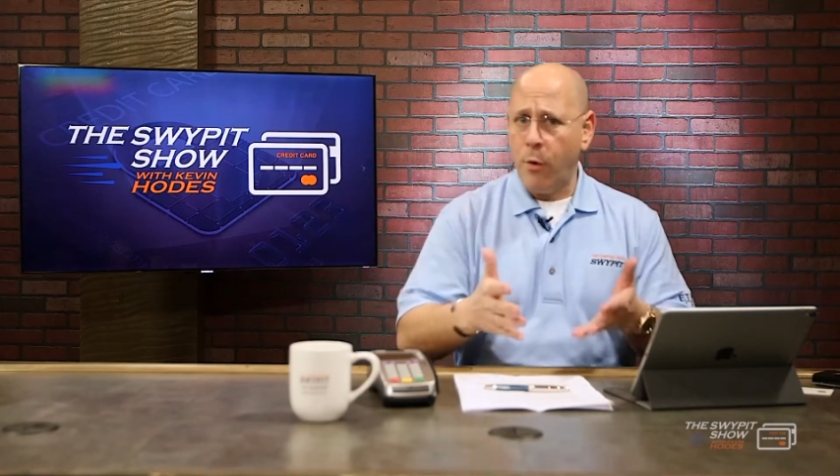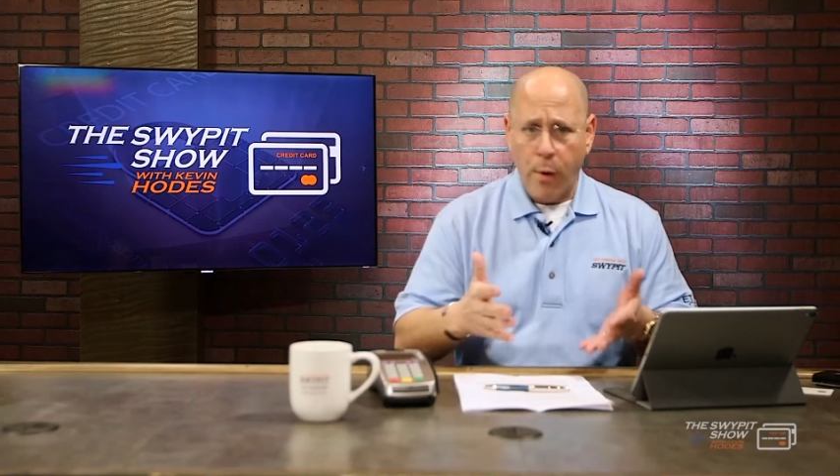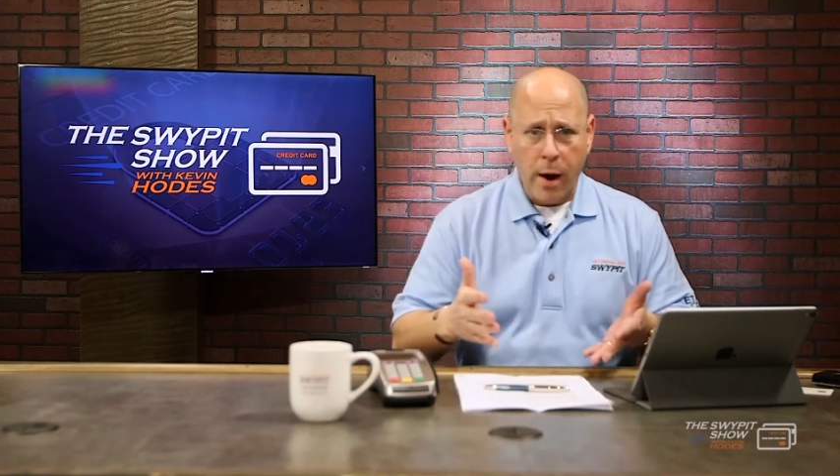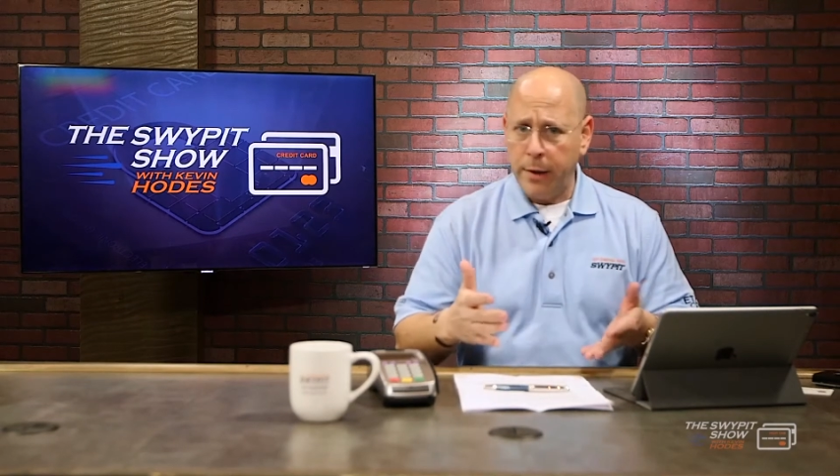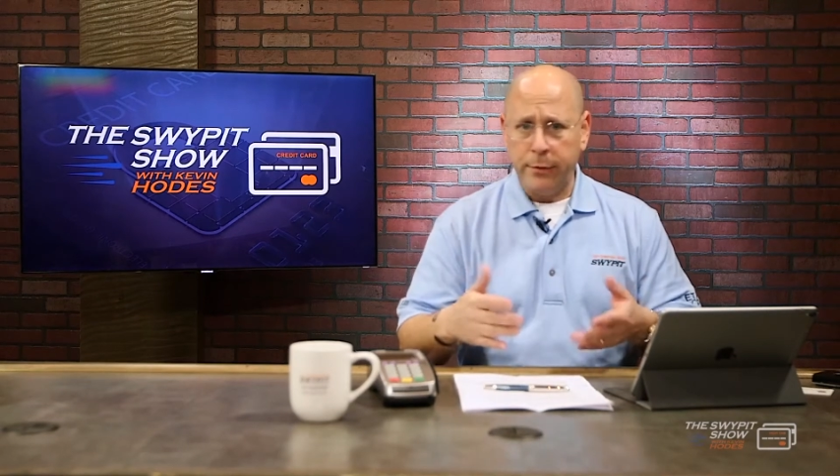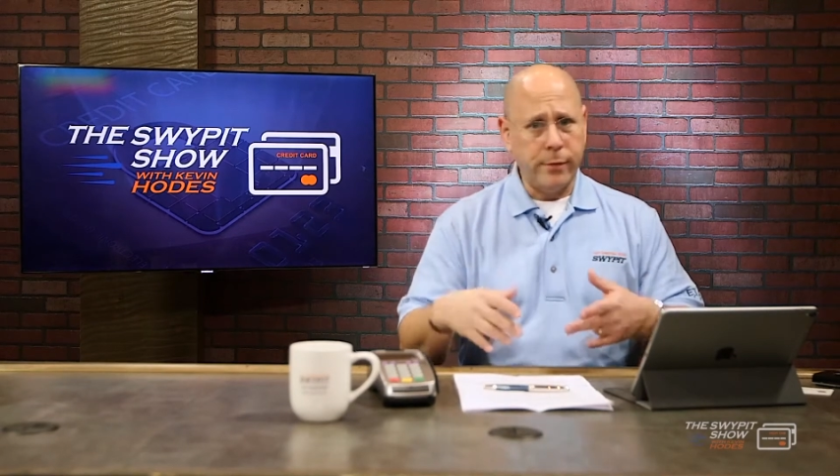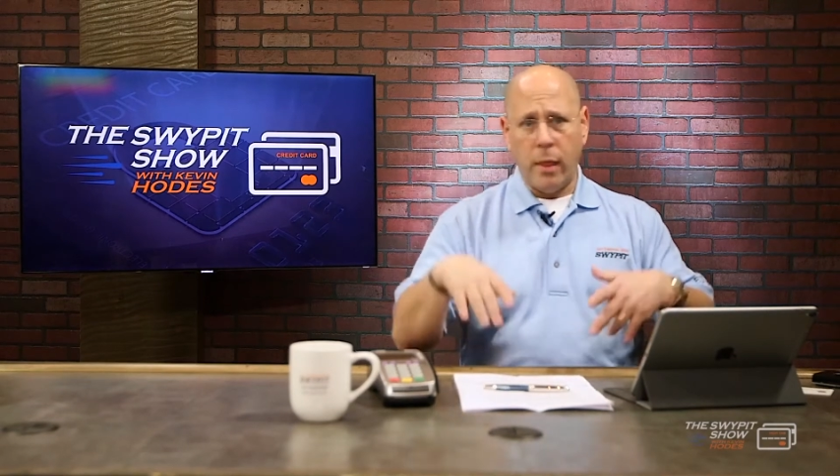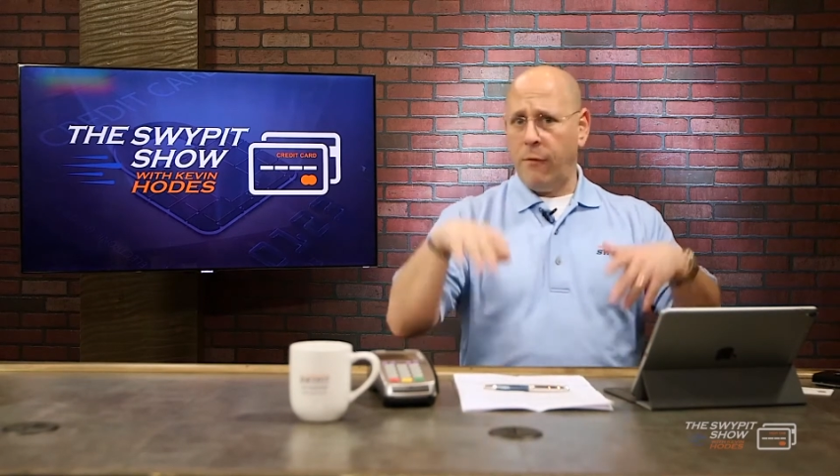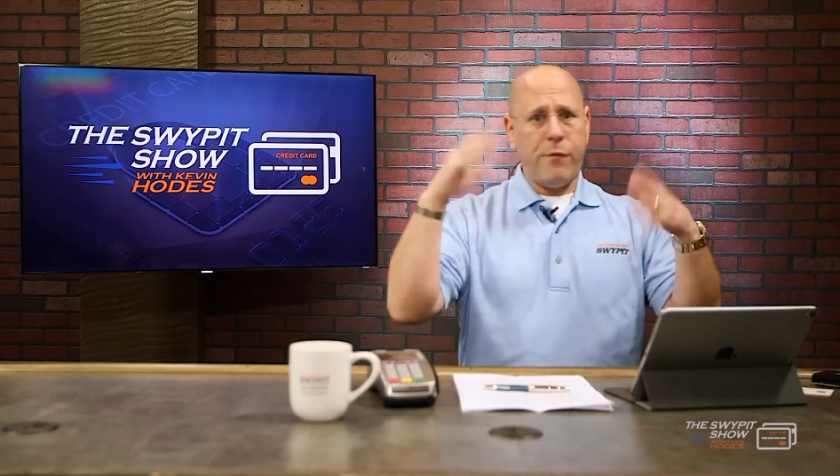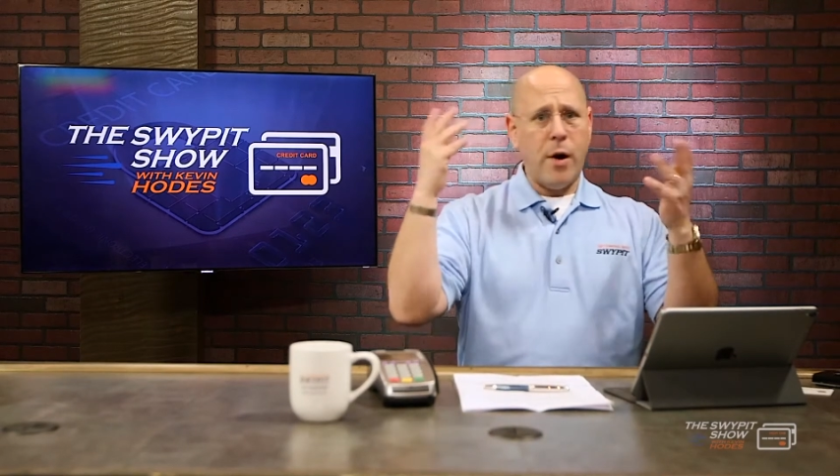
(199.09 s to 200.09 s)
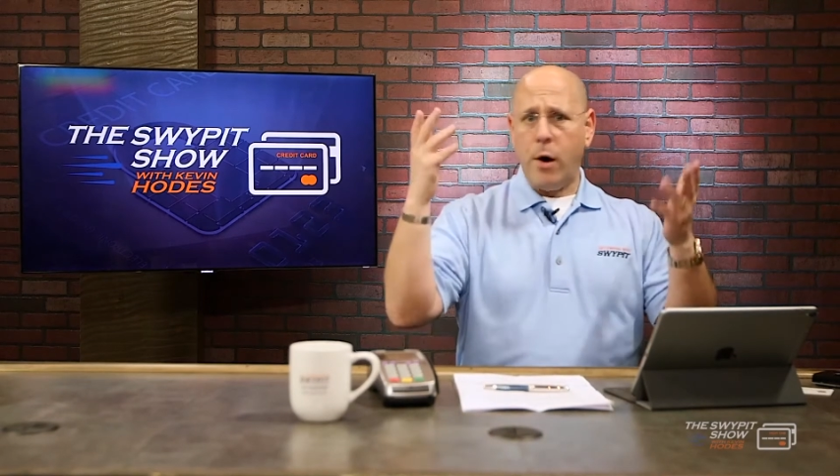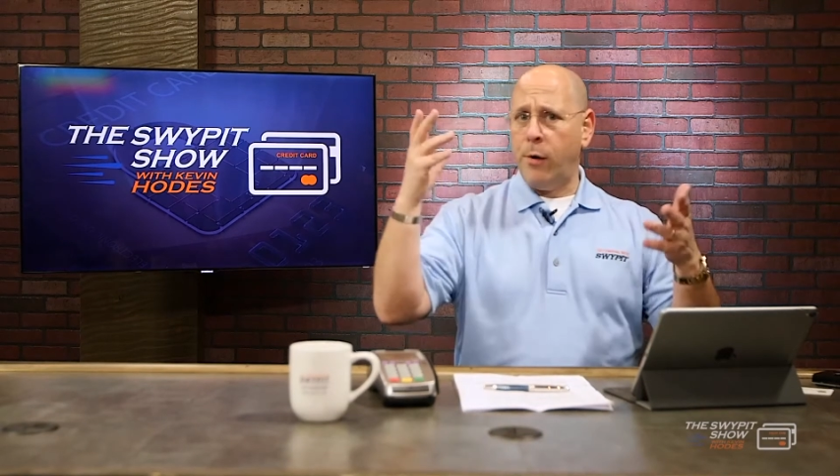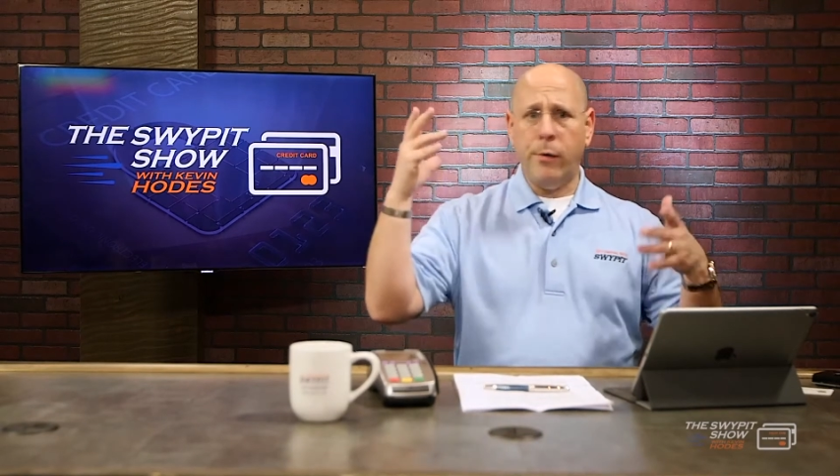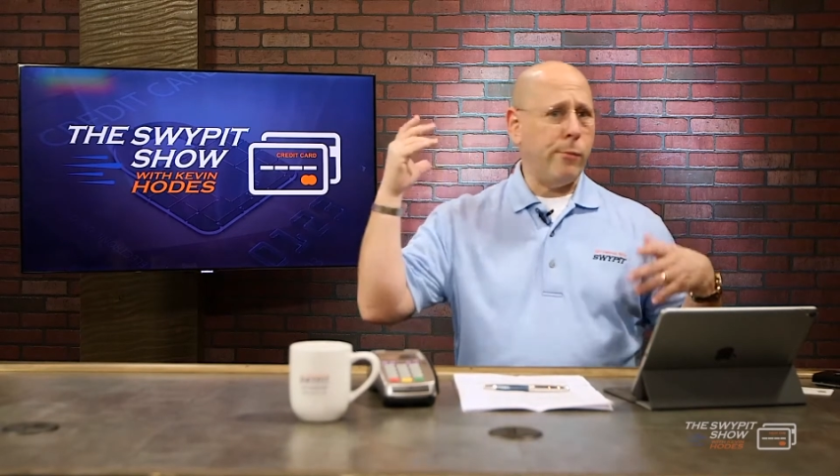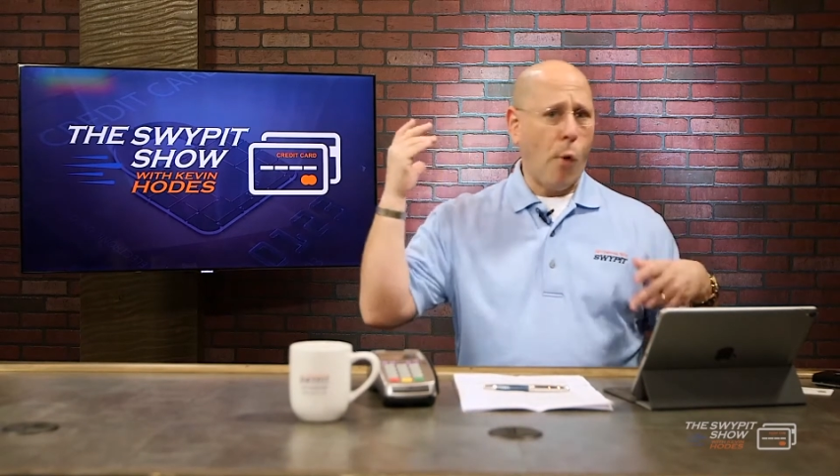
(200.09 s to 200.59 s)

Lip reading: it was on the phone,